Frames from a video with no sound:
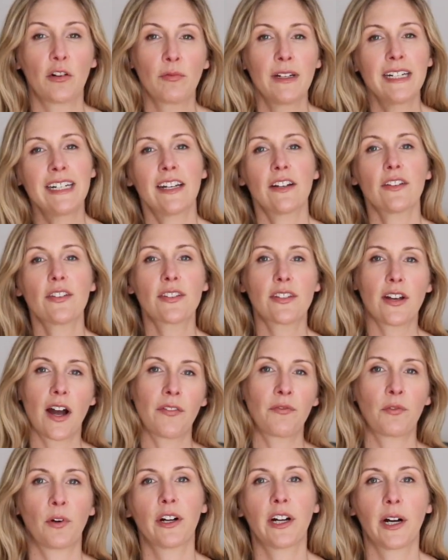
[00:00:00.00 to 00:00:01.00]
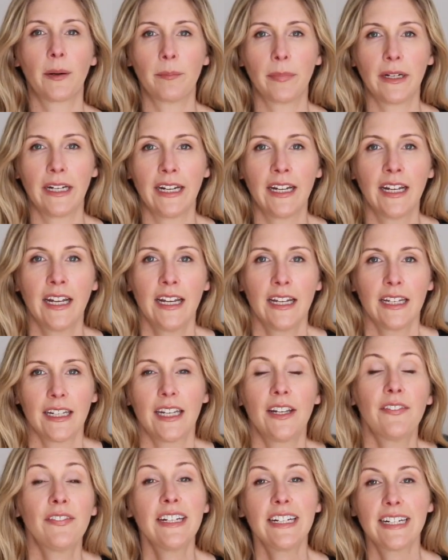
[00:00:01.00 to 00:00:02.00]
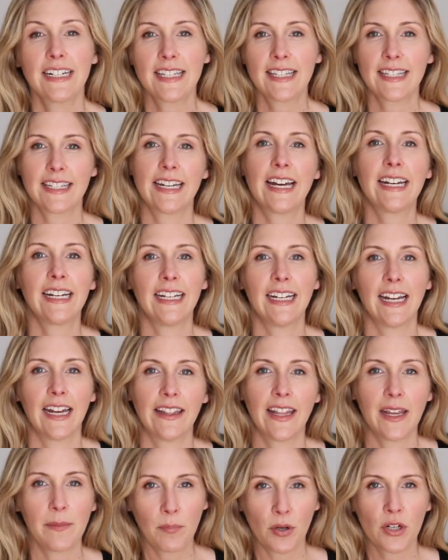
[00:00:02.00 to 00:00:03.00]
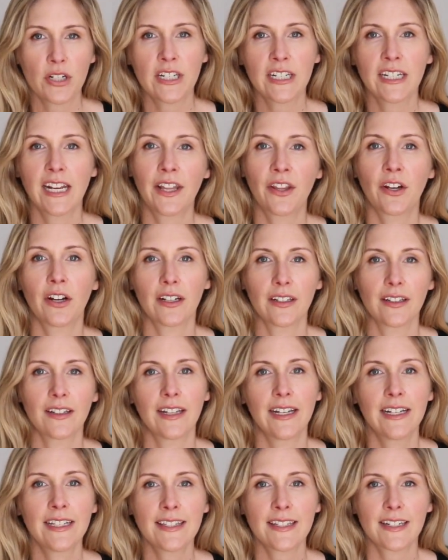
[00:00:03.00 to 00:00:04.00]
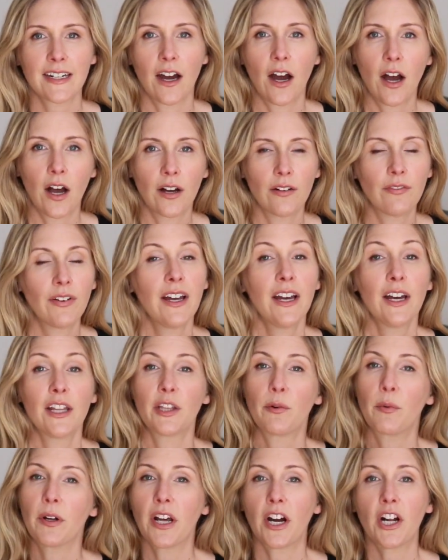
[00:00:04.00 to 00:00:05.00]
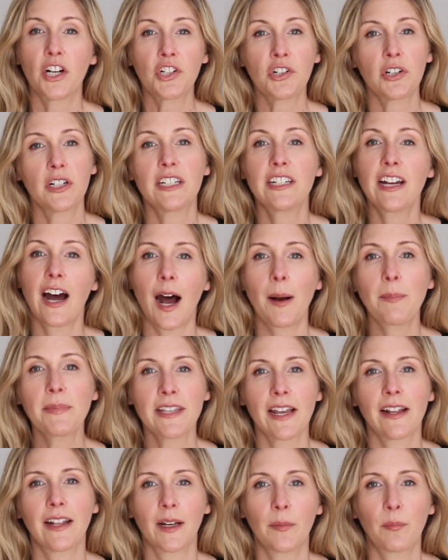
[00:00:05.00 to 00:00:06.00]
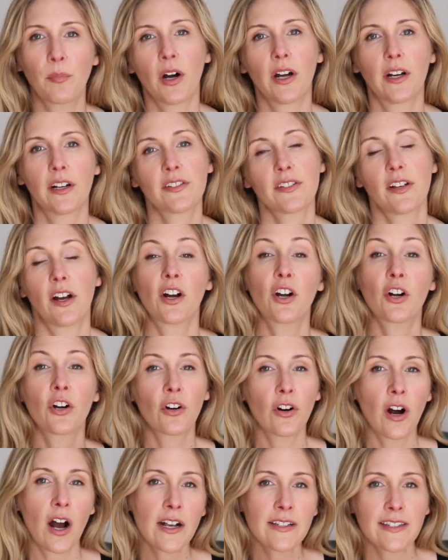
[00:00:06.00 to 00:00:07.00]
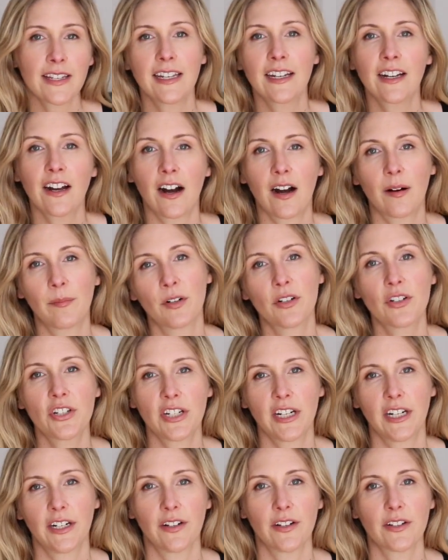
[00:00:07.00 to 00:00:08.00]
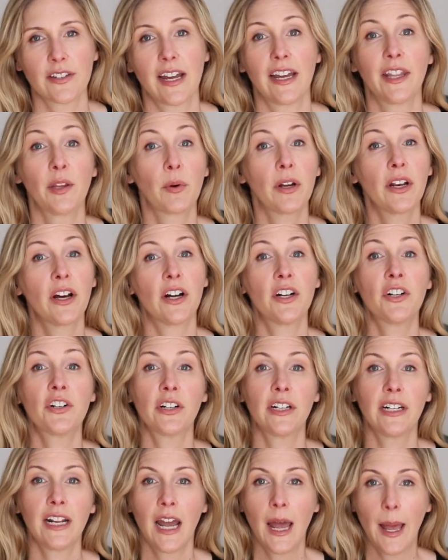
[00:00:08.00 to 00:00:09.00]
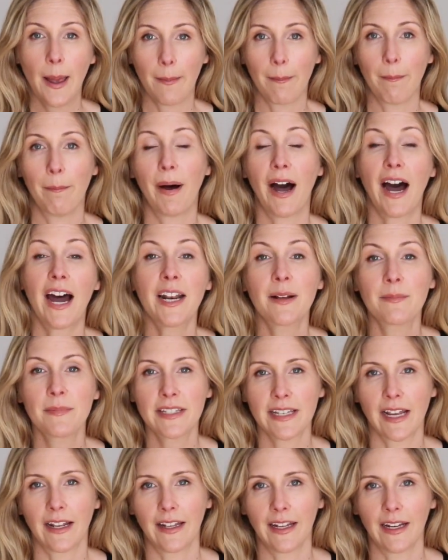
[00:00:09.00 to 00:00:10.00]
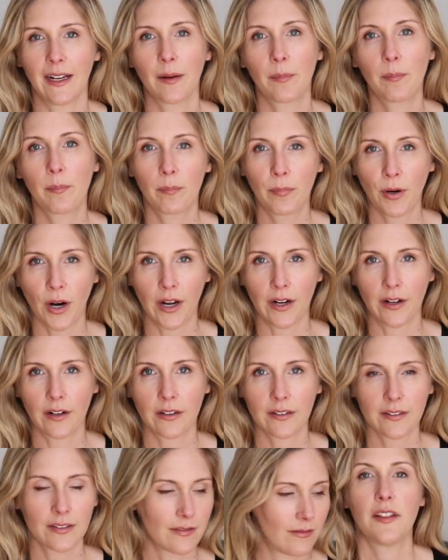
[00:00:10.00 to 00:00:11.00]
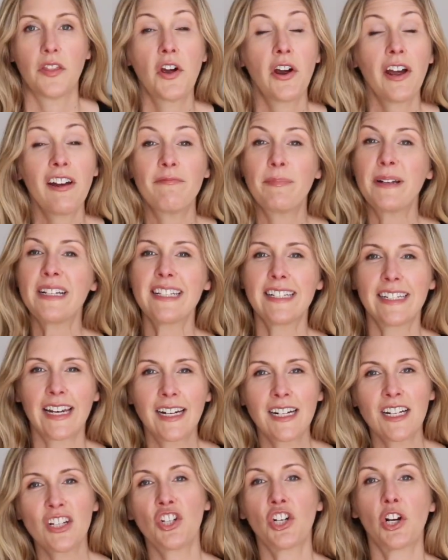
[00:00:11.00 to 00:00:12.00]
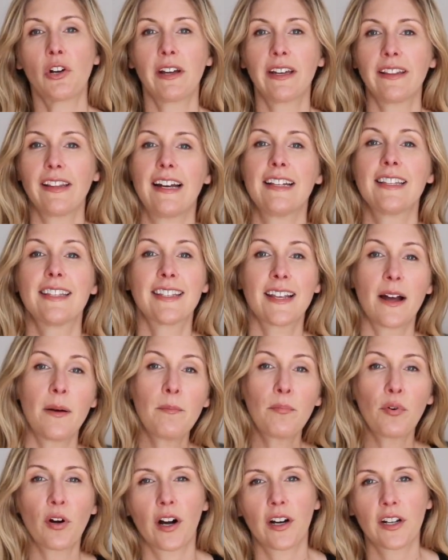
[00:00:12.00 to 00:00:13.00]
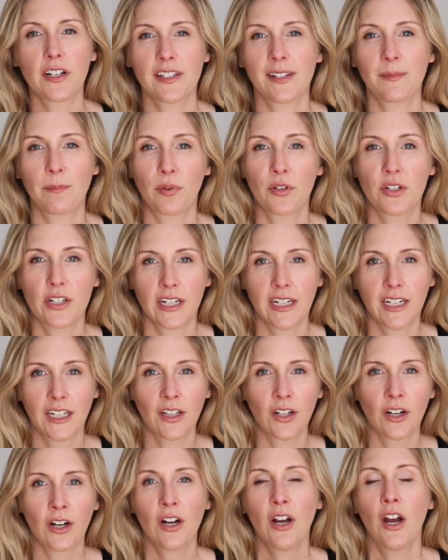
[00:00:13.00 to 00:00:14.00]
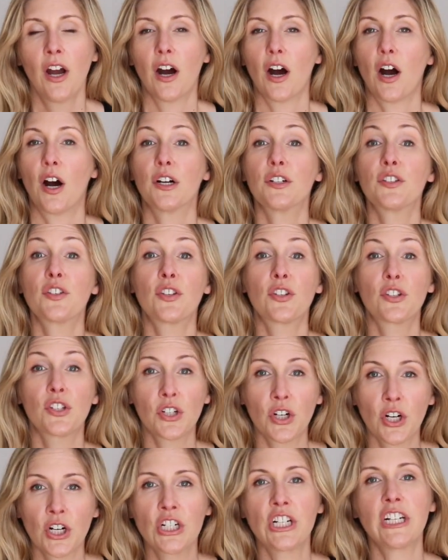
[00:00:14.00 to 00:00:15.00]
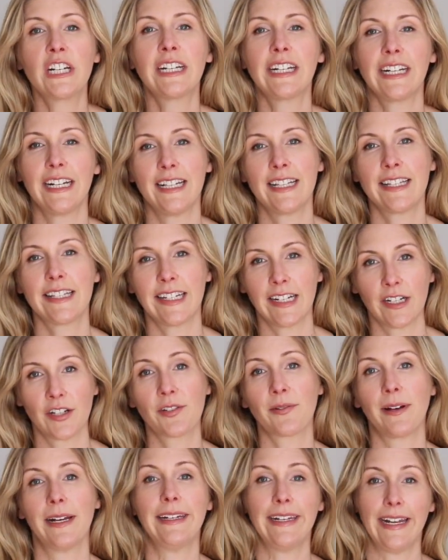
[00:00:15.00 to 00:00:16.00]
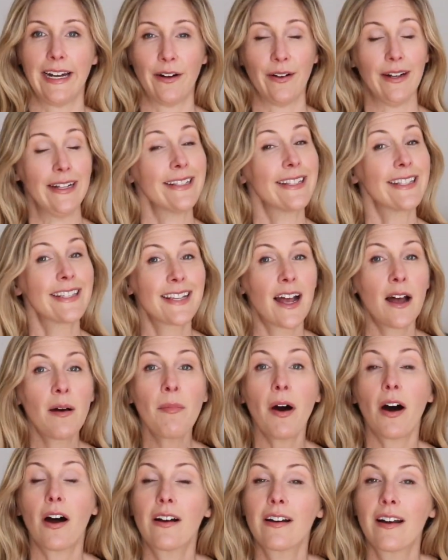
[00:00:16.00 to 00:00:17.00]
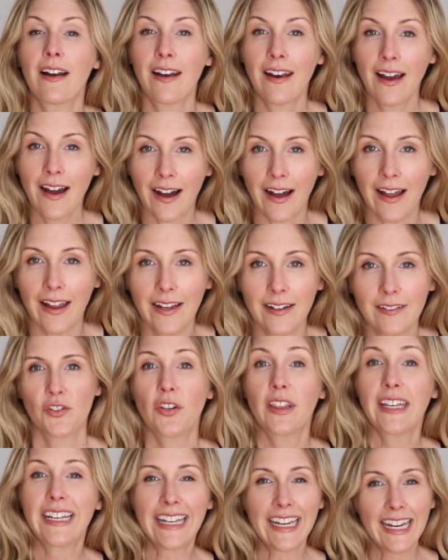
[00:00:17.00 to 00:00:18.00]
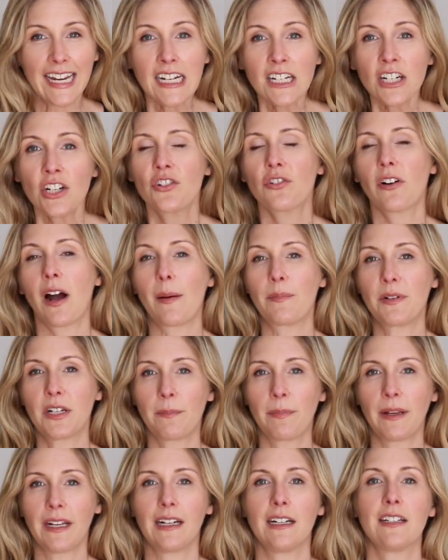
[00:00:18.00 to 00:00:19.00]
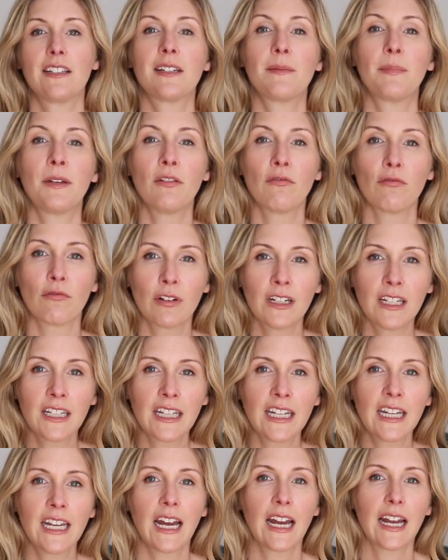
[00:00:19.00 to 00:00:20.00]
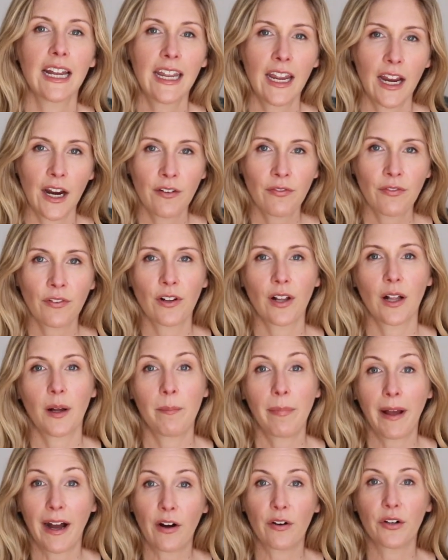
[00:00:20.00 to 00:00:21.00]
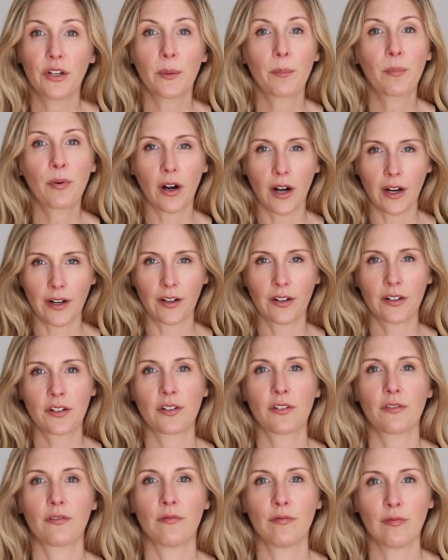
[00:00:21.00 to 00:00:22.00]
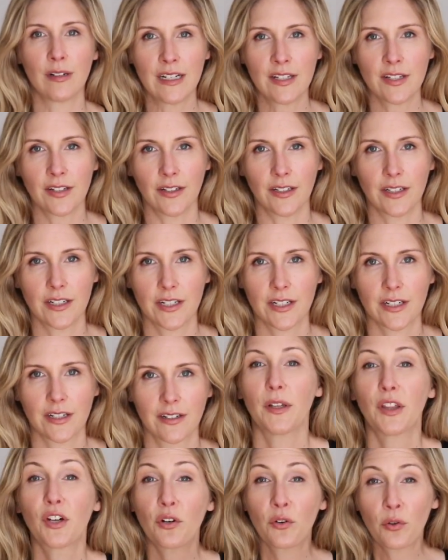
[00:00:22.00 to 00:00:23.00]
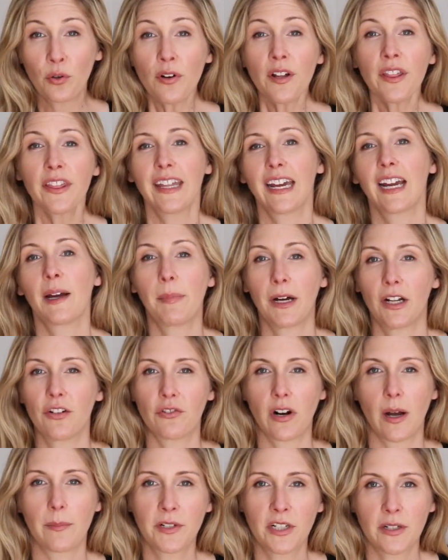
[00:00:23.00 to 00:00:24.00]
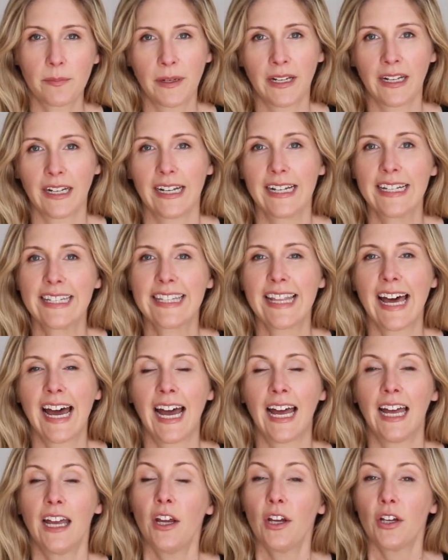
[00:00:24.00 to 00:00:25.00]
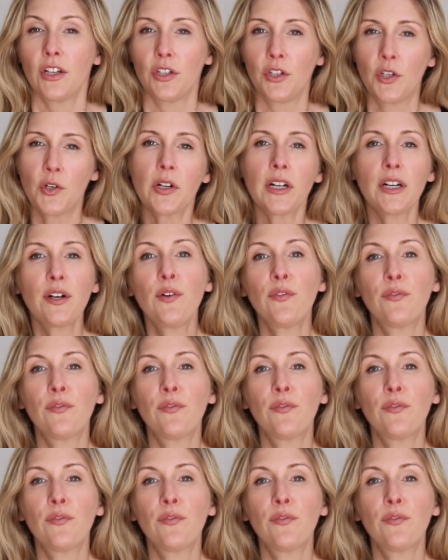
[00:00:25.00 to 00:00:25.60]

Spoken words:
a retail software company, even did a study and they put together a list of the 100 top-selling products across e-commerce channels and the 100 bottom-selling products. There have been studies showing that some products in particular are surging in sales right now and some are not. So the key to dropshipping is to be really careful about your product research. But the cool thing about dropshipping is that you can